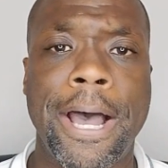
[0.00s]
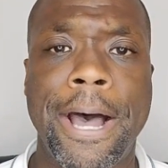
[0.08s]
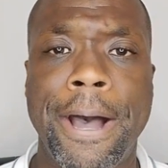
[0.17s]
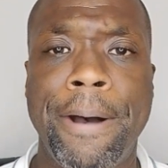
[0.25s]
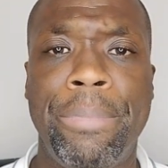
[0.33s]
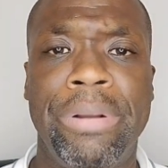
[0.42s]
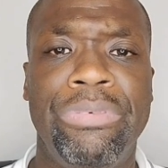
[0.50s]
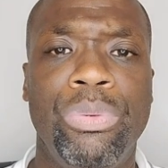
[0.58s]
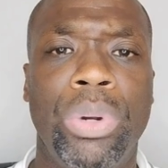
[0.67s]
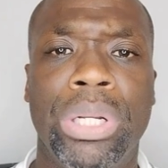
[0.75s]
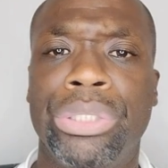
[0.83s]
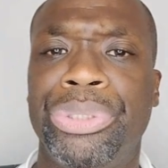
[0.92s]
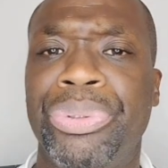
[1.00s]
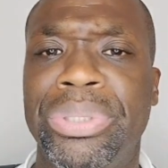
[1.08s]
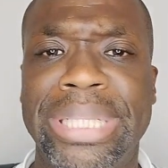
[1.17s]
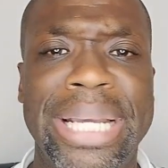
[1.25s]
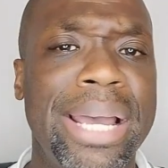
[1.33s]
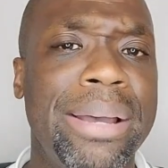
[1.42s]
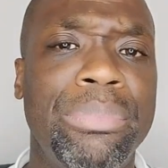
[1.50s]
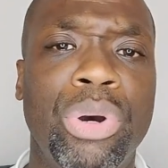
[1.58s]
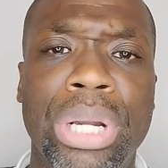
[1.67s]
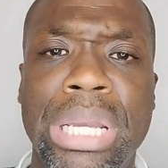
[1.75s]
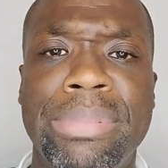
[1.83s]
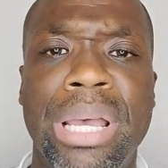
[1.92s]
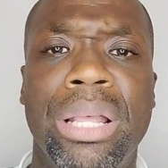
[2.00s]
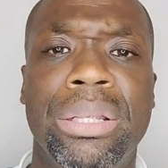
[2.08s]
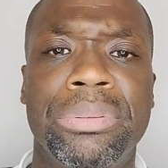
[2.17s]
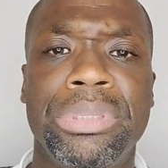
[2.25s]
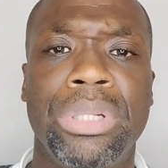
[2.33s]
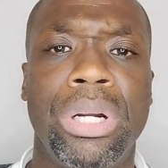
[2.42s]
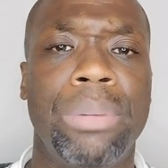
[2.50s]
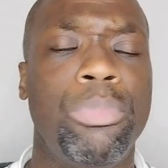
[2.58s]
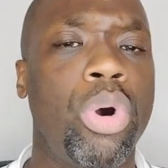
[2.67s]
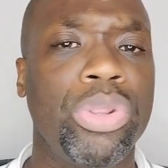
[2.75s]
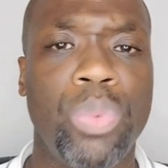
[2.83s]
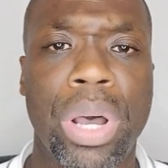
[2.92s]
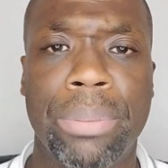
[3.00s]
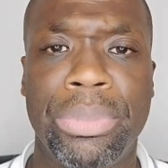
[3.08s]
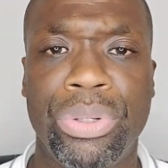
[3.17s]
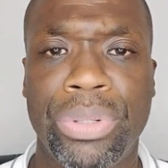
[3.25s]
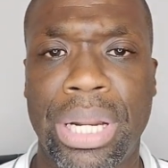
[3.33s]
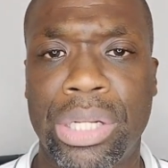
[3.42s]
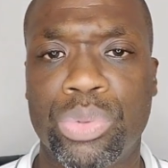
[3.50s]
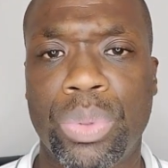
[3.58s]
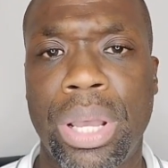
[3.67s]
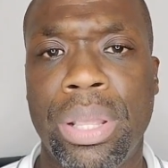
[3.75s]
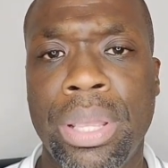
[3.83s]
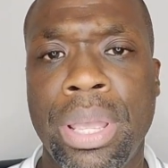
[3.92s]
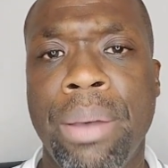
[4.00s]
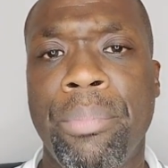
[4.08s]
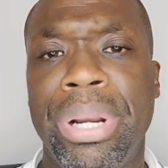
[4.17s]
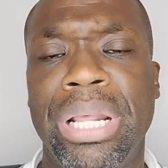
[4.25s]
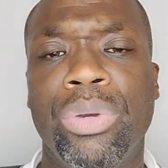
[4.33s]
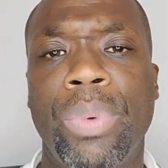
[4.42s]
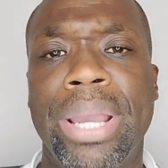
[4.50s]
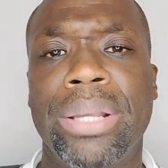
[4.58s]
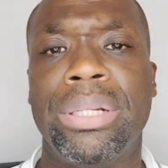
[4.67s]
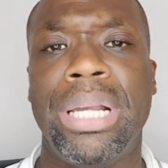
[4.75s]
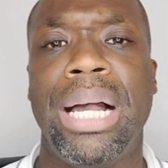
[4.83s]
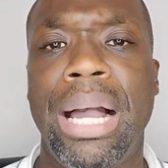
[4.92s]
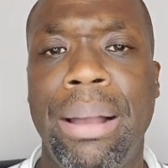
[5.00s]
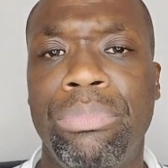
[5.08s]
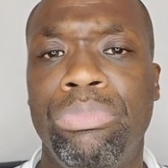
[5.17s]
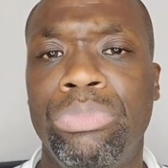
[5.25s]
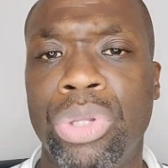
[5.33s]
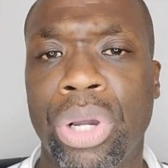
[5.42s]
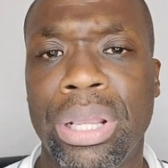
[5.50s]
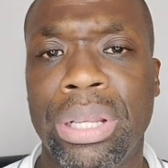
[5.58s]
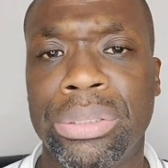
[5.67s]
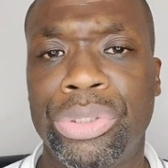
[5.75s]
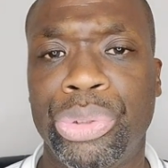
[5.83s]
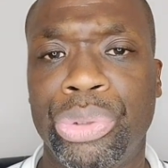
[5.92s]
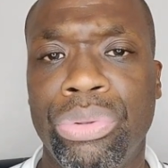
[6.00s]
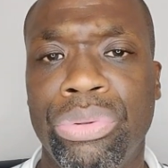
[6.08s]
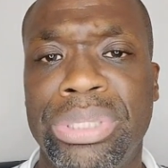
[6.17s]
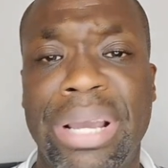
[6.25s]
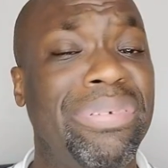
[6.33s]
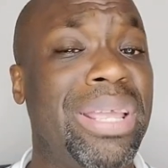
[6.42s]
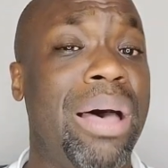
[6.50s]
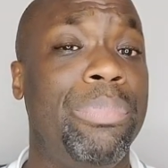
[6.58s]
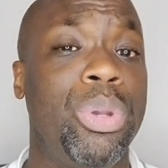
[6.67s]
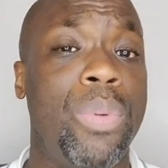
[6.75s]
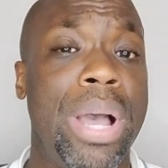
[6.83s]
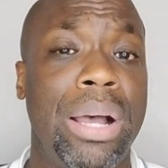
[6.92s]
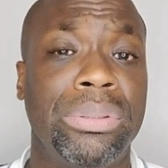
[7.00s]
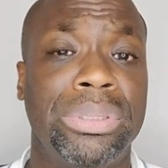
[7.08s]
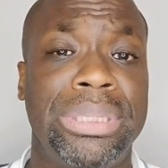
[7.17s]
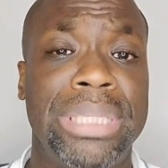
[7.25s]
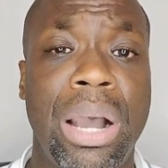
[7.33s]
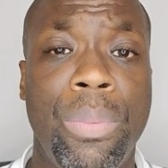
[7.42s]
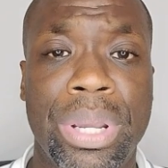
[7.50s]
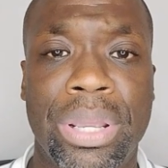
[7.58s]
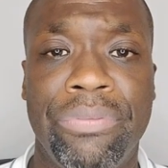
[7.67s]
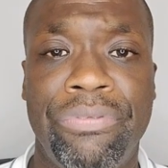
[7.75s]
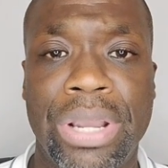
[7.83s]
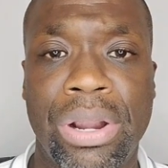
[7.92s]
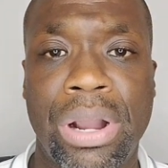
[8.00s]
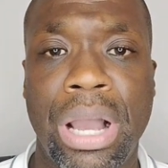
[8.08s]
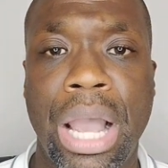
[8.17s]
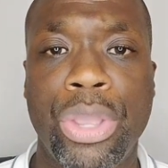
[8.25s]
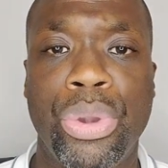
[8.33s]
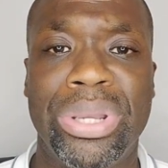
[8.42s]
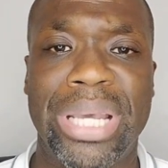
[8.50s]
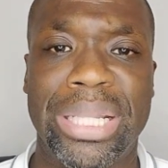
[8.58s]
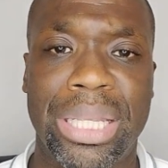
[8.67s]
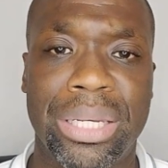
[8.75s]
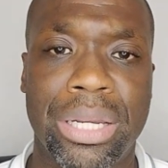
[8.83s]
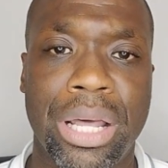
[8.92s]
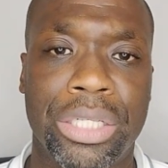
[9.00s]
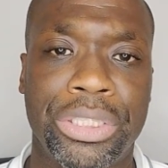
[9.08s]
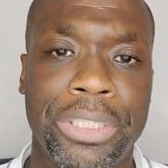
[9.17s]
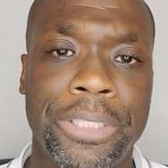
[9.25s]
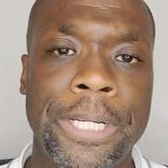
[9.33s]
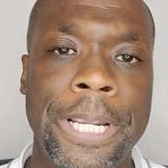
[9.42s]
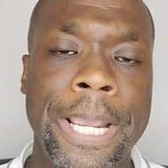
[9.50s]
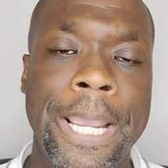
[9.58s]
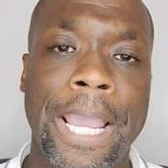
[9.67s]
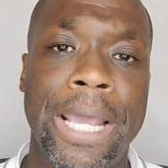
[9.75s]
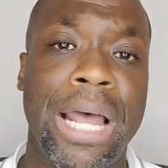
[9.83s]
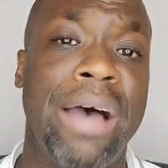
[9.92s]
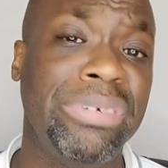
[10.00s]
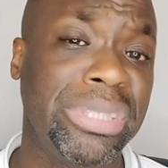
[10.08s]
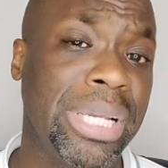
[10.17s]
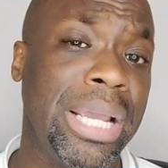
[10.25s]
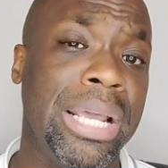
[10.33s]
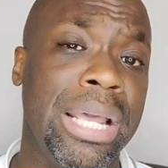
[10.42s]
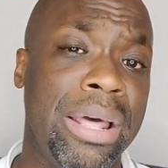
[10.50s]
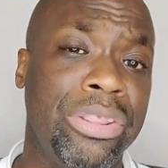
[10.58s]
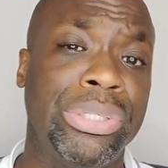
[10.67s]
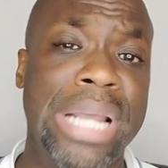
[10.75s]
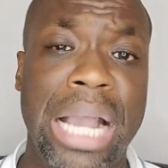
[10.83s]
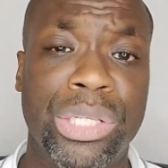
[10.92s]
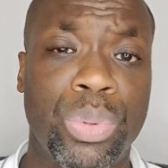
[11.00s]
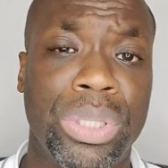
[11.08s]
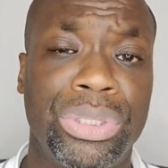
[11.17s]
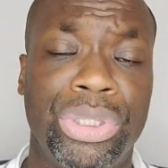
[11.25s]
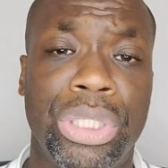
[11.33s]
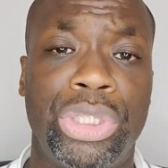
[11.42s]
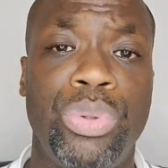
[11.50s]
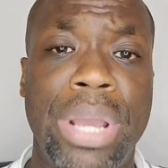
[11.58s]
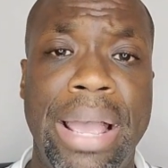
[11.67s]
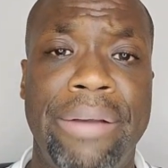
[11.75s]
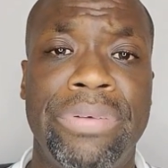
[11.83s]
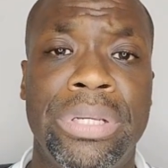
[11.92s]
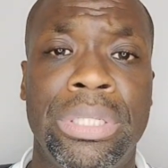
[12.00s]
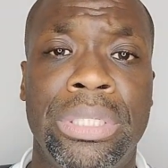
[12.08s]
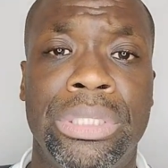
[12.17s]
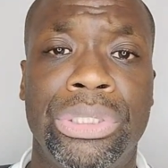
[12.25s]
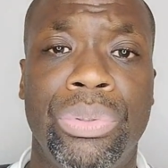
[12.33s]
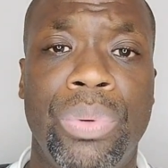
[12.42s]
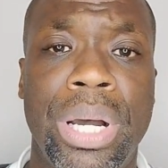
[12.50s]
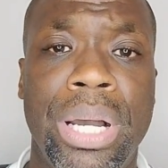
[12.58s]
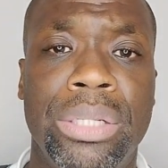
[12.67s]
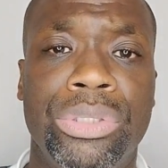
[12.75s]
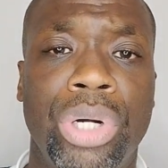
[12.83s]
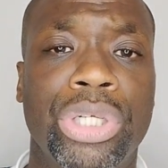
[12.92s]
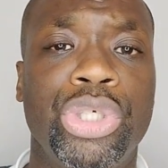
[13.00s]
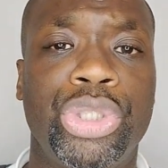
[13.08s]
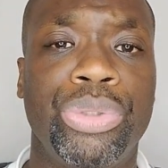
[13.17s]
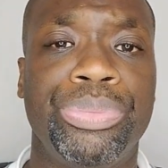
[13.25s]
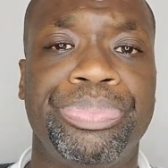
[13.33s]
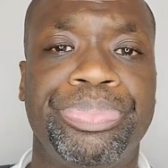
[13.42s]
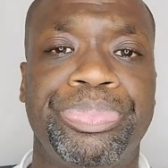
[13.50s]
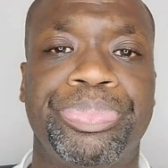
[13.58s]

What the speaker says: But if you want to do a DM or email, you're more than welcome to do that as well. But either way, I'm looking to definitely help you out, see how we can figure out how you can take that deduction, and obviously any other tax questions that you have. So talk to you soon.